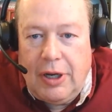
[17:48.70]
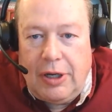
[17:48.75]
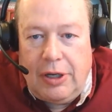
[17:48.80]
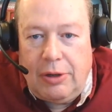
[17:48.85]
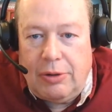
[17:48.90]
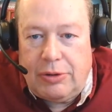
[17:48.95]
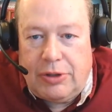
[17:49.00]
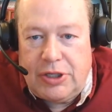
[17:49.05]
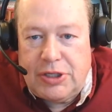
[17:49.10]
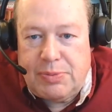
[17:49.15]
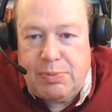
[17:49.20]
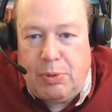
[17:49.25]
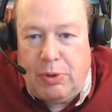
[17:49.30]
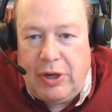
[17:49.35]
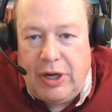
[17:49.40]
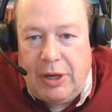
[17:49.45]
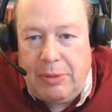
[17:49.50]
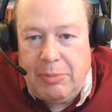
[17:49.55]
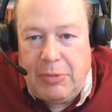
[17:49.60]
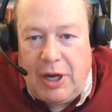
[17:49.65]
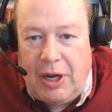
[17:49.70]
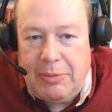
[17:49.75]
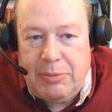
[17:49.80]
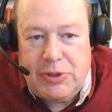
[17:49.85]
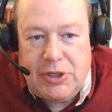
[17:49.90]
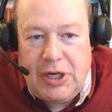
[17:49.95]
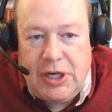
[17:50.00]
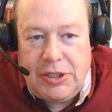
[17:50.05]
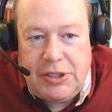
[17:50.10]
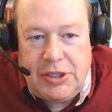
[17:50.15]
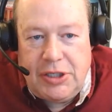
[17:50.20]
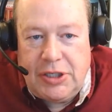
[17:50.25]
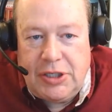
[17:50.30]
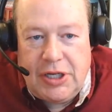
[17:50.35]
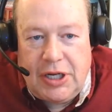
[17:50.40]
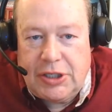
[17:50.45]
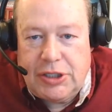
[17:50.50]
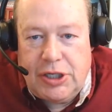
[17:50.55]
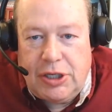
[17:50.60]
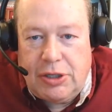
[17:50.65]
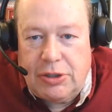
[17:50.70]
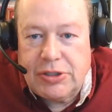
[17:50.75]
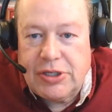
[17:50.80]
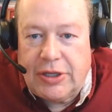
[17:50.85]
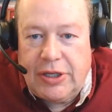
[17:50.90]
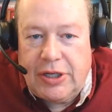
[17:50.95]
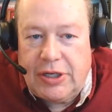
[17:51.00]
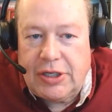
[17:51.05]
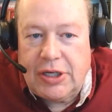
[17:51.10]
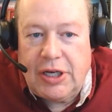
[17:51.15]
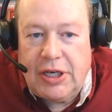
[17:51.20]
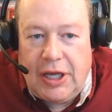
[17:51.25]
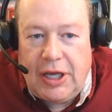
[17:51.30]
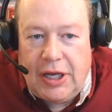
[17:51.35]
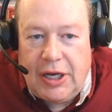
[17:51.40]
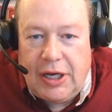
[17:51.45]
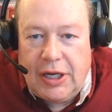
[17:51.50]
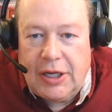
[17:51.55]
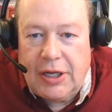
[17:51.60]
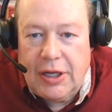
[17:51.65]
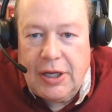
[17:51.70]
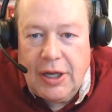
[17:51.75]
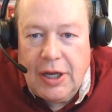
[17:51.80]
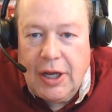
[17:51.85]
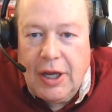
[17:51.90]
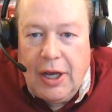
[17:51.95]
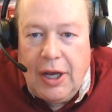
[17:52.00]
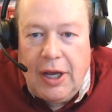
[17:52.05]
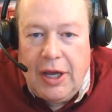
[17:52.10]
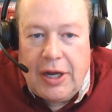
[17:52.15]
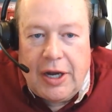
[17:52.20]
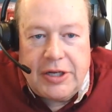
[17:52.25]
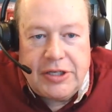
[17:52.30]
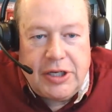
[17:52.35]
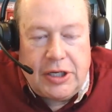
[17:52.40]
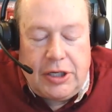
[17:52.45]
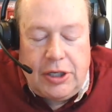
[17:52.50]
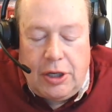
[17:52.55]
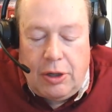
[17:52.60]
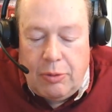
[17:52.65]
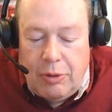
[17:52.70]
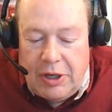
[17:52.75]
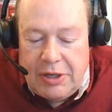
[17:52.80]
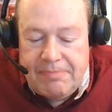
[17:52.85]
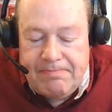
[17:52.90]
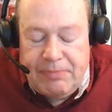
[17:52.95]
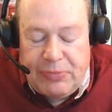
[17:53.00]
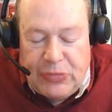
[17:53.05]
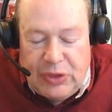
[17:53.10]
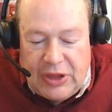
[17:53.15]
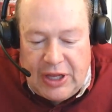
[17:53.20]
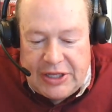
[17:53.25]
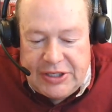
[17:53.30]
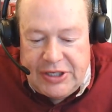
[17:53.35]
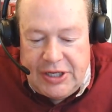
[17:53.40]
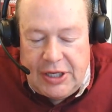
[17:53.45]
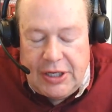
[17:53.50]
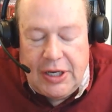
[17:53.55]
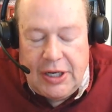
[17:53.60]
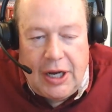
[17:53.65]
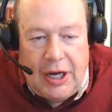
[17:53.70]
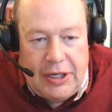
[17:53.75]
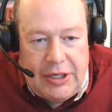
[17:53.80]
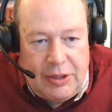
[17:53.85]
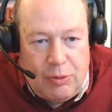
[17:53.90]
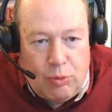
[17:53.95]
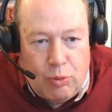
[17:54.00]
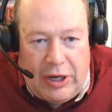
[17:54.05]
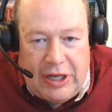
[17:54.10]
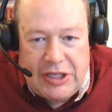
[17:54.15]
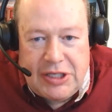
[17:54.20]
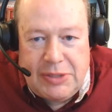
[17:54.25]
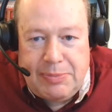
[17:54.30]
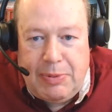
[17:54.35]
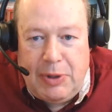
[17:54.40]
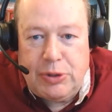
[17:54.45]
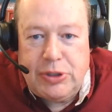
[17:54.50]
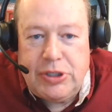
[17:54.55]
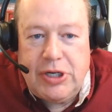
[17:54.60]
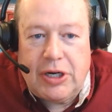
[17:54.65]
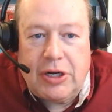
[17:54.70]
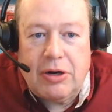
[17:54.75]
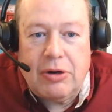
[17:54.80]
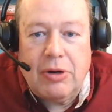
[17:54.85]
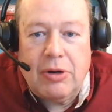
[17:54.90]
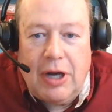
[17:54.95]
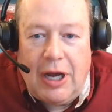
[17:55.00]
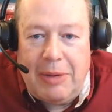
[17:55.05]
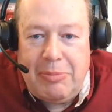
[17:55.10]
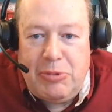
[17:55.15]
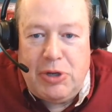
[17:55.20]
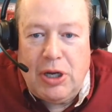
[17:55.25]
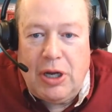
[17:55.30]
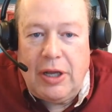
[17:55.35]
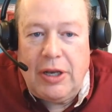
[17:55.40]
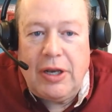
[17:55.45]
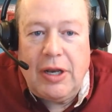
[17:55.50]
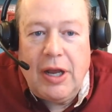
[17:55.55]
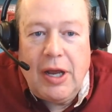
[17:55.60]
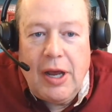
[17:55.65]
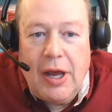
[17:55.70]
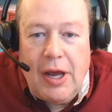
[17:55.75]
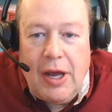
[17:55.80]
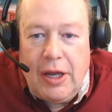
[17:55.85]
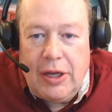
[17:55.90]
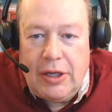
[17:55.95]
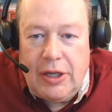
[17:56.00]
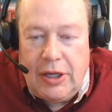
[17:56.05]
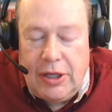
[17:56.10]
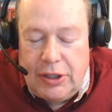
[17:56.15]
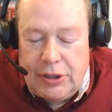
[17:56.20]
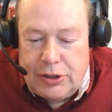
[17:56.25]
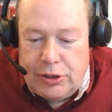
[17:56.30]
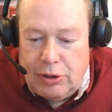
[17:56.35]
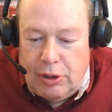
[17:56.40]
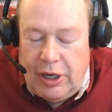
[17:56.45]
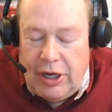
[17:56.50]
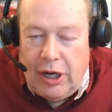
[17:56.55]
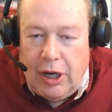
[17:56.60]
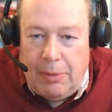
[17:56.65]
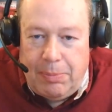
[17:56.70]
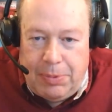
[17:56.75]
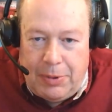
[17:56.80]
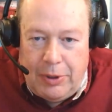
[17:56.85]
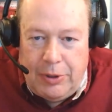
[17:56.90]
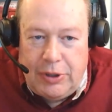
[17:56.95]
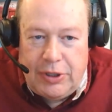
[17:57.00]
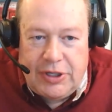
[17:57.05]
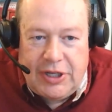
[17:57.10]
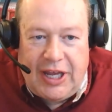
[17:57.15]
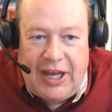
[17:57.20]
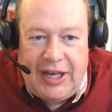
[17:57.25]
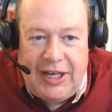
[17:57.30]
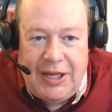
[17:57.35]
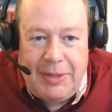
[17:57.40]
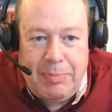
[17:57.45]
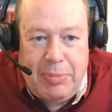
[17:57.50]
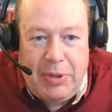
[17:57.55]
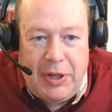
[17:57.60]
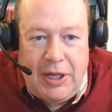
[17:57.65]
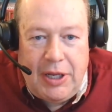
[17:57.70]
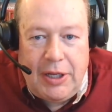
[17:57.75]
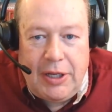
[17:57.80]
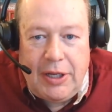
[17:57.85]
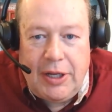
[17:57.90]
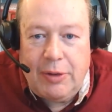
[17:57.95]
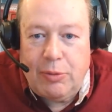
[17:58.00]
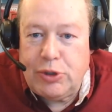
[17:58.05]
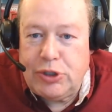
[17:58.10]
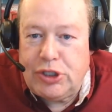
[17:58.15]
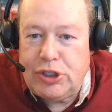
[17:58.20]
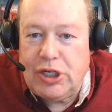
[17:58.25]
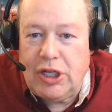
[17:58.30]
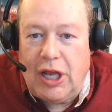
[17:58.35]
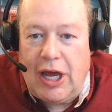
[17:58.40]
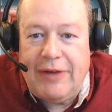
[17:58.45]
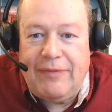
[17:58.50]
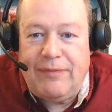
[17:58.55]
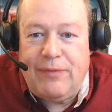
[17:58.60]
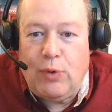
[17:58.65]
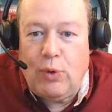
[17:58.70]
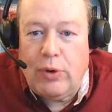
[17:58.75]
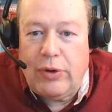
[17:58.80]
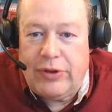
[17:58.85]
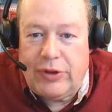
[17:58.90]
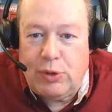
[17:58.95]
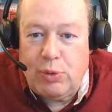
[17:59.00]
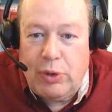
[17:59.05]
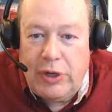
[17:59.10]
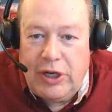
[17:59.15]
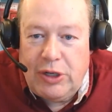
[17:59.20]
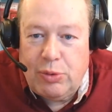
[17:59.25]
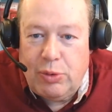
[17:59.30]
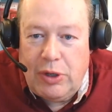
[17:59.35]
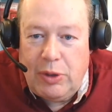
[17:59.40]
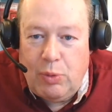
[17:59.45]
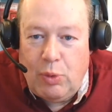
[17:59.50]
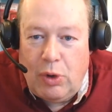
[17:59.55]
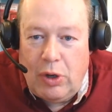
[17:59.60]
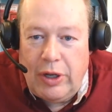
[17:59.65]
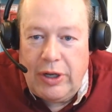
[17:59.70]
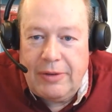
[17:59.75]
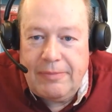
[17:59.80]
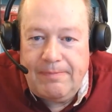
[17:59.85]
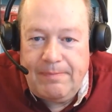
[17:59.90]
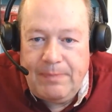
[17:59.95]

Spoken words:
At this point, I'm changing deck chairs on the Titanic. And I was like, you know what? That's it. Ran spell checker. I'm done. And so I uploaded to KDP. It was July 4th, 2021.